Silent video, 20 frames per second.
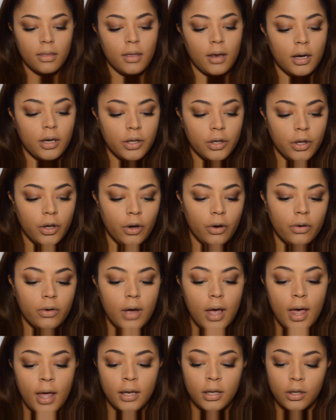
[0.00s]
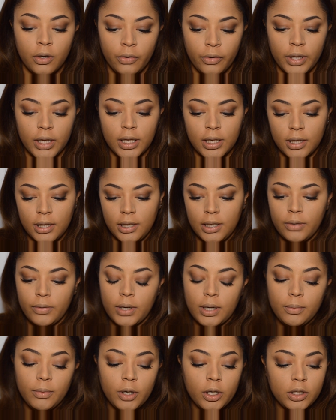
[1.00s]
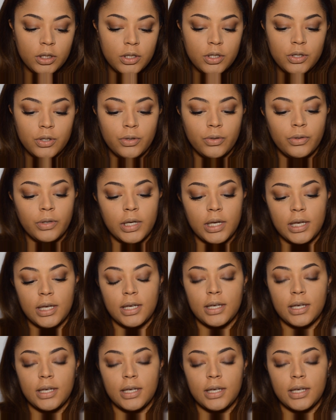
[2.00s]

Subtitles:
There you go. And quickly what I'm going to do